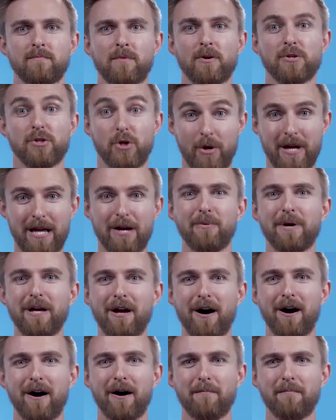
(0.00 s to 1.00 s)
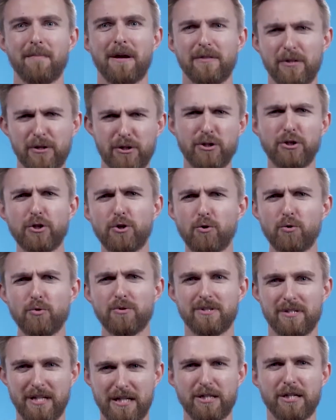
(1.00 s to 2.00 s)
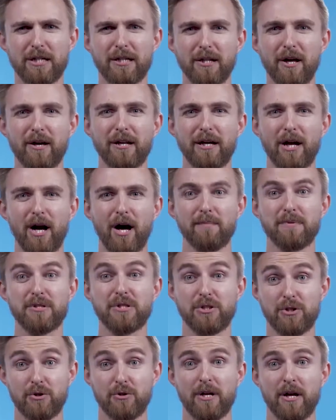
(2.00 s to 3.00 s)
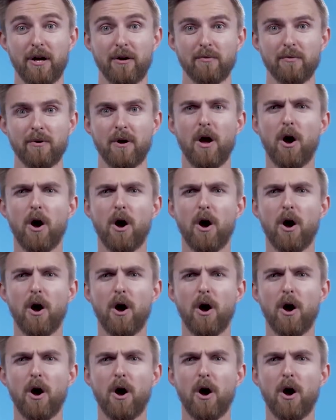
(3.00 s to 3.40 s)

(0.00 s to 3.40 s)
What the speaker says: So here we are in the new Digital Learning Hub studio,